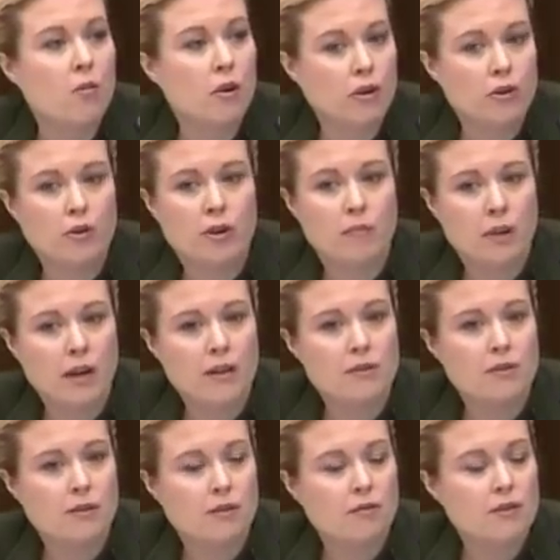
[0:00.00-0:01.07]
Will you
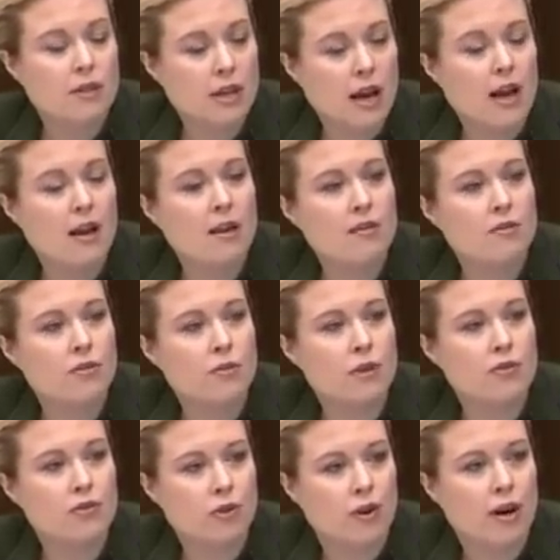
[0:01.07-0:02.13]
commit today to
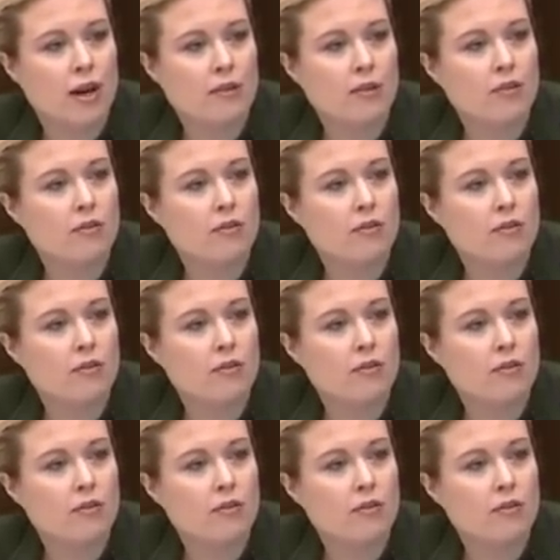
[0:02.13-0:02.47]
ensuring